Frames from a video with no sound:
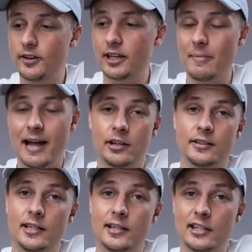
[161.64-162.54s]
thing about
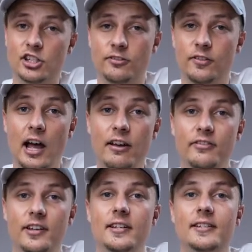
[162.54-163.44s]
the Ninja
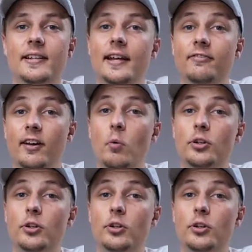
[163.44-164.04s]
5 is that if I